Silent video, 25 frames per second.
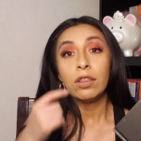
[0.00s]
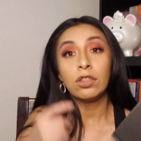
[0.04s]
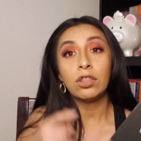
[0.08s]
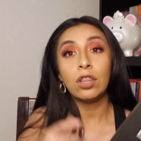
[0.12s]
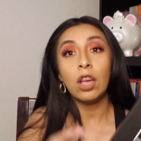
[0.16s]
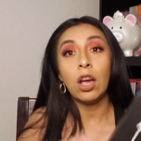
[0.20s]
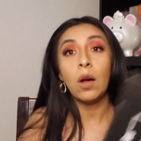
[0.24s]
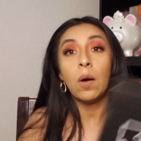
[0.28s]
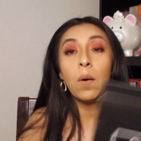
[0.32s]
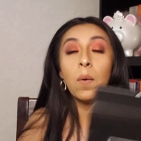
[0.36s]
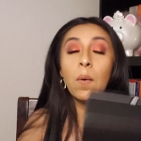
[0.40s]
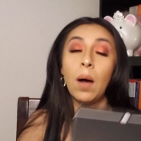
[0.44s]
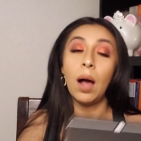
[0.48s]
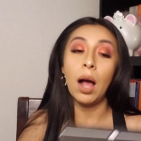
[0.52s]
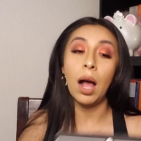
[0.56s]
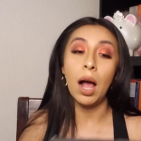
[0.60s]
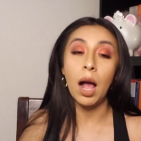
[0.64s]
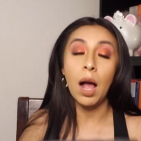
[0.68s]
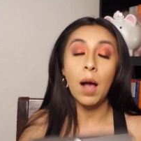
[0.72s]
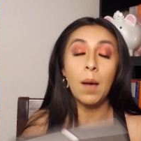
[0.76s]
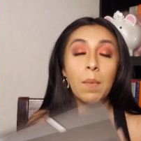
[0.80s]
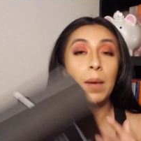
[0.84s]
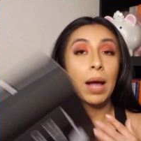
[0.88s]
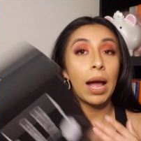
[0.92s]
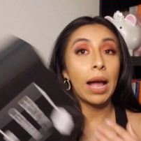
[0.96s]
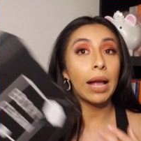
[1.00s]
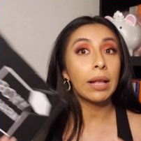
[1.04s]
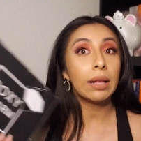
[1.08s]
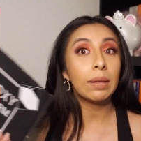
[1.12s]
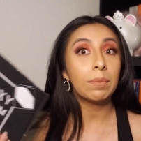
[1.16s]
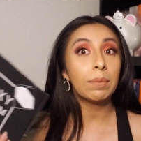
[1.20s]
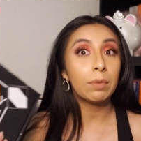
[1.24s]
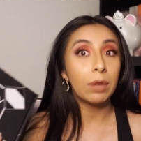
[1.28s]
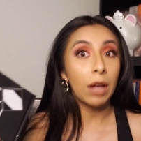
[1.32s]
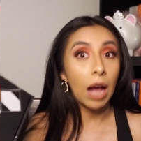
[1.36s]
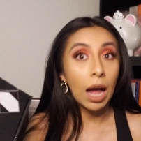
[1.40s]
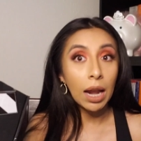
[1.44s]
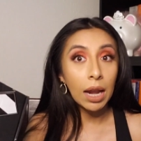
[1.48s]
So I
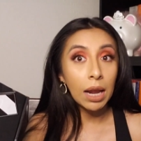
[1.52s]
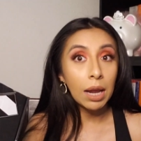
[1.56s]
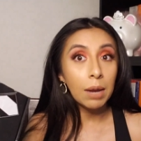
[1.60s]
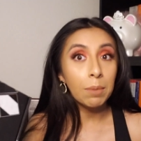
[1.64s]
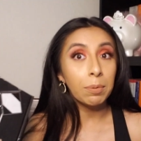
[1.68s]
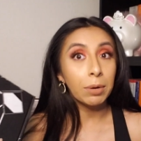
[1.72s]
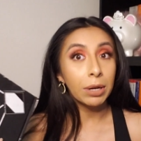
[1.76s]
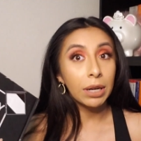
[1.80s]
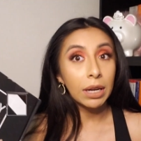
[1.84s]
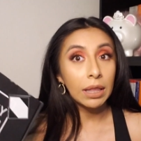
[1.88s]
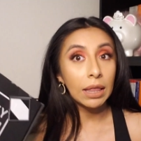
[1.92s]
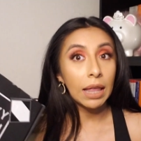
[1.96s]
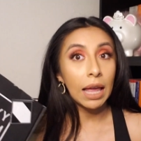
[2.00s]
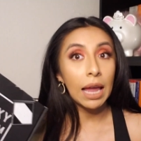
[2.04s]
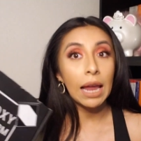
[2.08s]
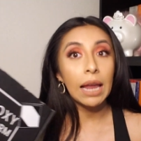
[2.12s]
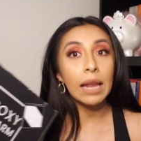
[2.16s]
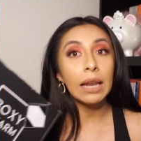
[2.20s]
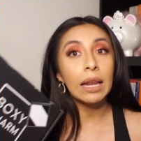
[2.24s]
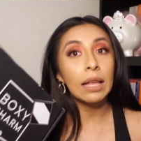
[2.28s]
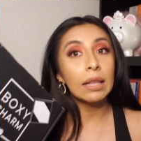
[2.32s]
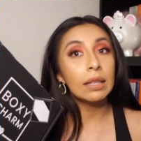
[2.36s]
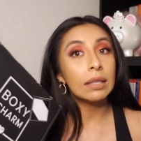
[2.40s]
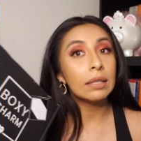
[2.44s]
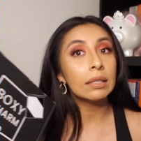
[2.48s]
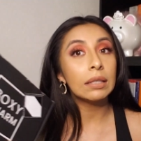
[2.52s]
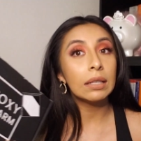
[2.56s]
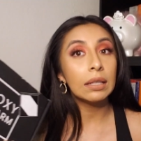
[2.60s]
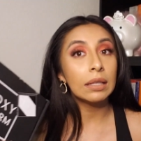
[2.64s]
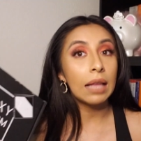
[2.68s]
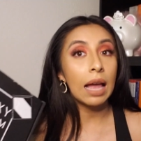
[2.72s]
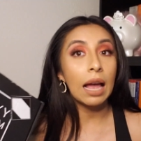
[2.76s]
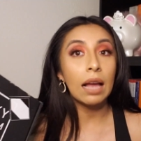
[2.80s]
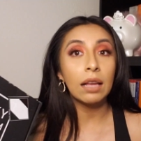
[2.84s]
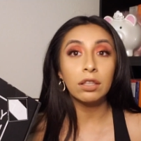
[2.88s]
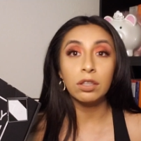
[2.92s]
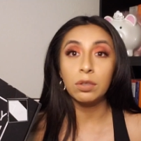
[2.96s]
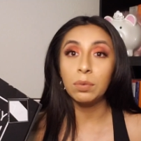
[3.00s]
got it pretty late. It's the
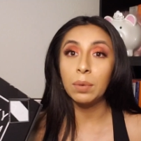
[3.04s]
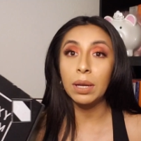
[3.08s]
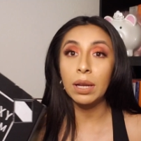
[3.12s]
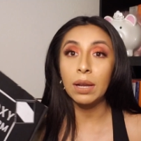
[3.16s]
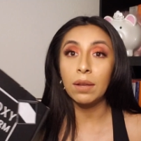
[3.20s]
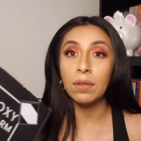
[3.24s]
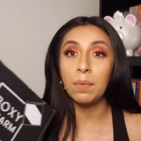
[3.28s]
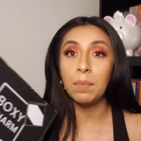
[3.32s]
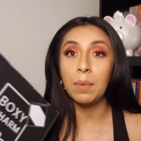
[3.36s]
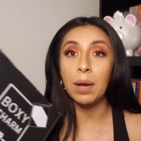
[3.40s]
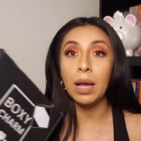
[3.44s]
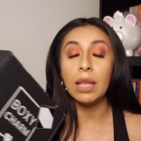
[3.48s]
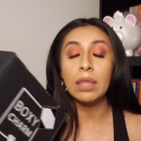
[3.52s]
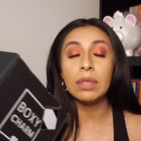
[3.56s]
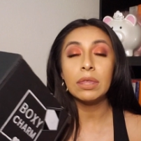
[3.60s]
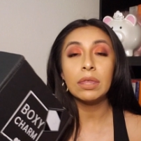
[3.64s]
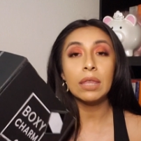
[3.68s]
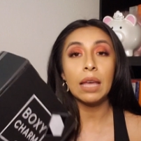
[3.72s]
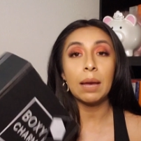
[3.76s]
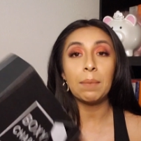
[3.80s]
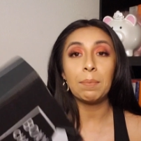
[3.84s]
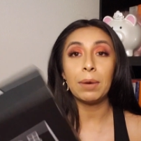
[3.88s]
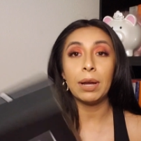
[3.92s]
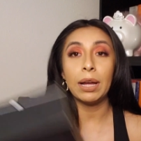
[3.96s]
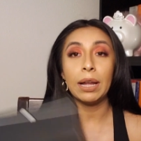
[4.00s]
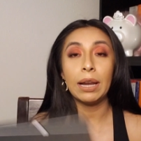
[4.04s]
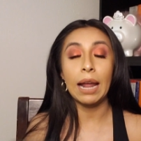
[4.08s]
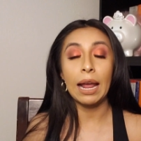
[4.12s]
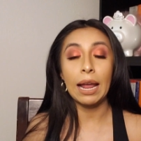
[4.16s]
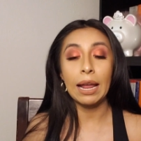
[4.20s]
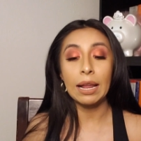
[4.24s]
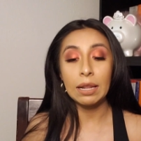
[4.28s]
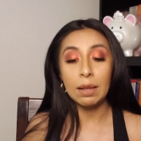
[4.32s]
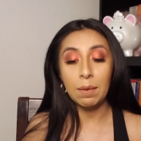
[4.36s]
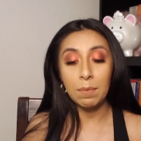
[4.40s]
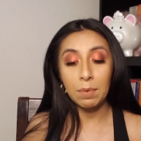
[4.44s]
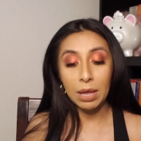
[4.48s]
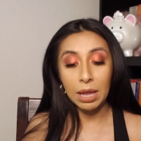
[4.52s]
last week of the month, but I
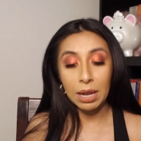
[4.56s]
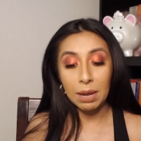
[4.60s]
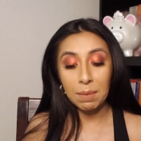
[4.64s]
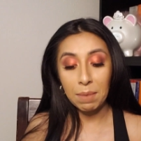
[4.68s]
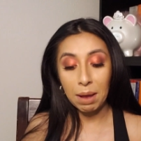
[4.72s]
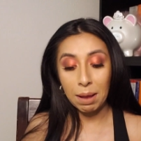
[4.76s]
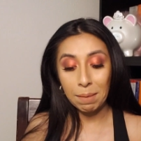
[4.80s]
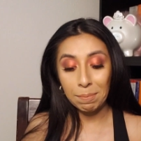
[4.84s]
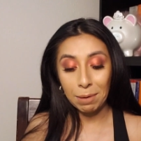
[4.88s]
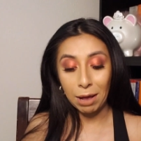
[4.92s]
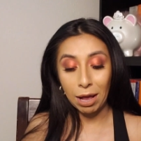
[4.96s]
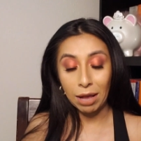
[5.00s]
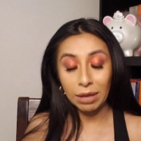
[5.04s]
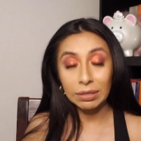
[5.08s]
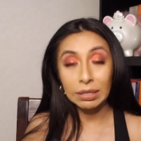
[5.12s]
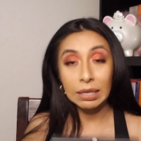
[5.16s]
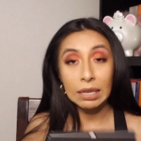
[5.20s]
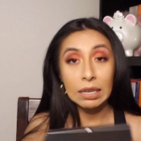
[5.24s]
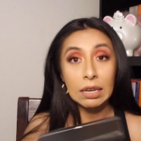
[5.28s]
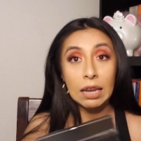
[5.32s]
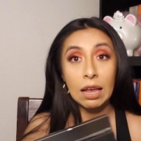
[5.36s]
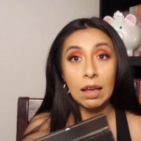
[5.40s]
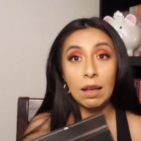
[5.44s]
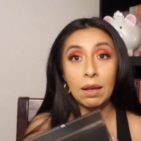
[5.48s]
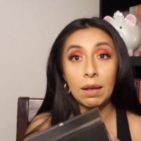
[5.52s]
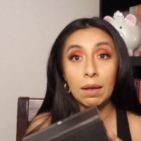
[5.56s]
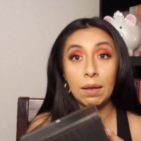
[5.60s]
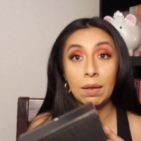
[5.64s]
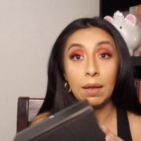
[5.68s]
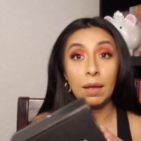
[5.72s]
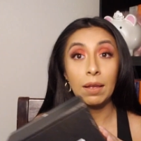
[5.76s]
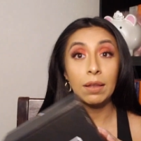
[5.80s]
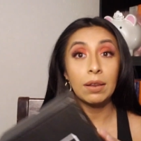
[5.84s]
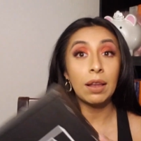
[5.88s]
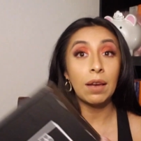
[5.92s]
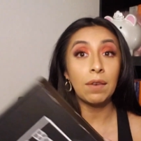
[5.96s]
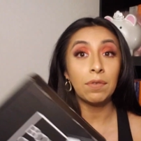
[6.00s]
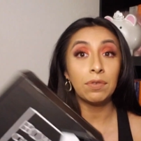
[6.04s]
ended up getting my box
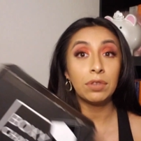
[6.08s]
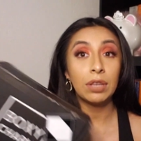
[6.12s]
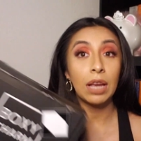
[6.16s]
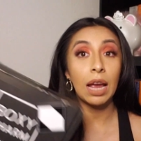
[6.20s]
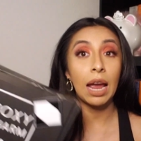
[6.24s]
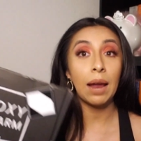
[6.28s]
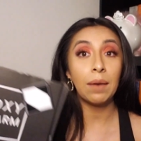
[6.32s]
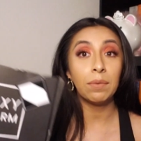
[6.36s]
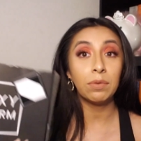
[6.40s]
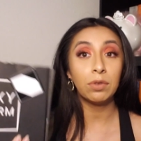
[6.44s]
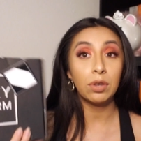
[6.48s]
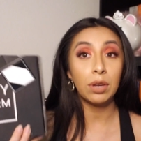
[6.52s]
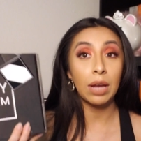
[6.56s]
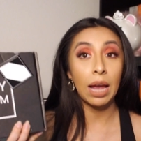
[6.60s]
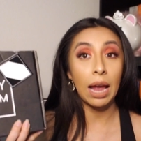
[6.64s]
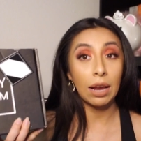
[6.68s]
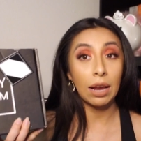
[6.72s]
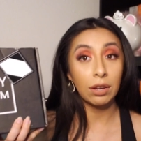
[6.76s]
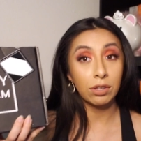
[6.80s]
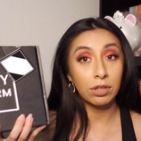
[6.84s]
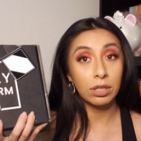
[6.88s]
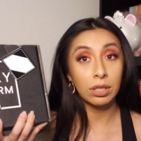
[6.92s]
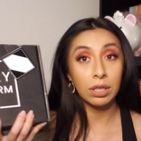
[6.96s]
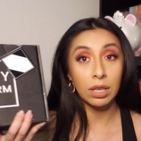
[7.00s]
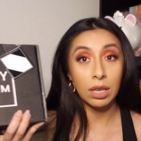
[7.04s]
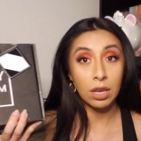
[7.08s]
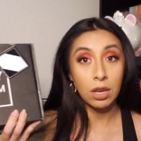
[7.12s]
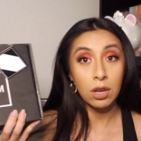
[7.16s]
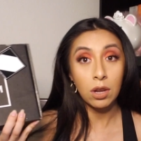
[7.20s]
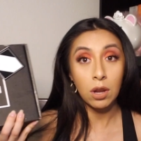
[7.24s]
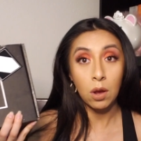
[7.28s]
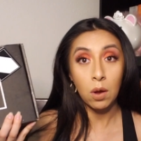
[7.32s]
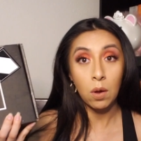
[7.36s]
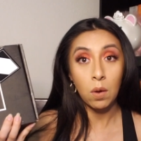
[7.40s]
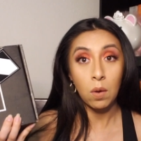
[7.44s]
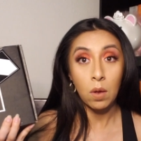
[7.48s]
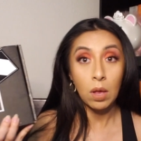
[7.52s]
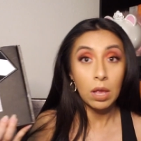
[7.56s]
enough time to actually, you
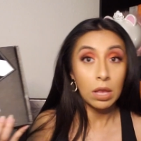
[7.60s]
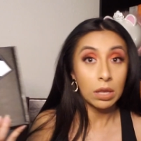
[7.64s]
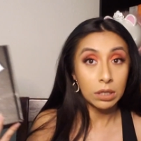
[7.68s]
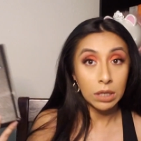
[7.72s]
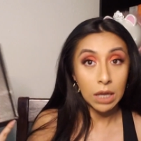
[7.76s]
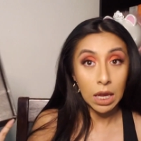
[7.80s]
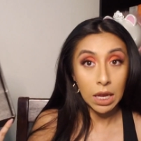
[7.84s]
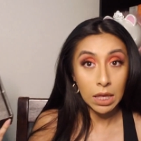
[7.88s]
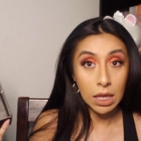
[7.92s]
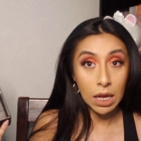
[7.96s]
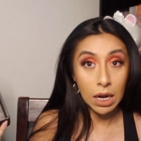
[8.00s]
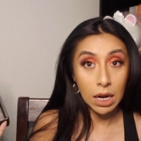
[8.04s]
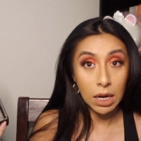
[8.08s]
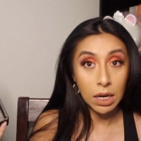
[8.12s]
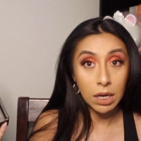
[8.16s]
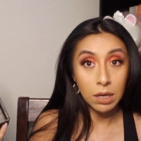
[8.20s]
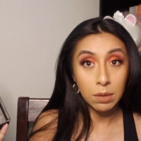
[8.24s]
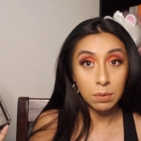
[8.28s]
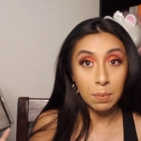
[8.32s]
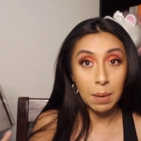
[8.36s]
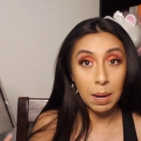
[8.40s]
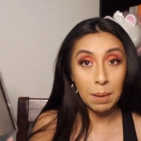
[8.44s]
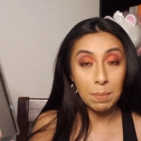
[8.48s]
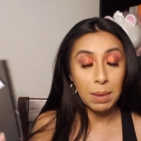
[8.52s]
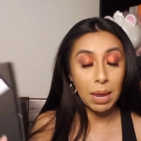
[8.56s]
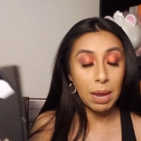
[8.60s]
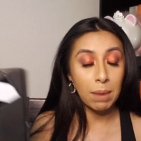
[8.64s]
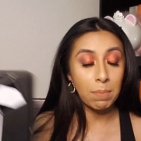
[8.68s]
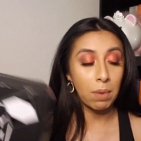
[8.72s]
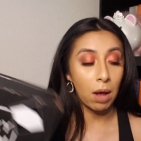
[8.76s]
know, say that it is my May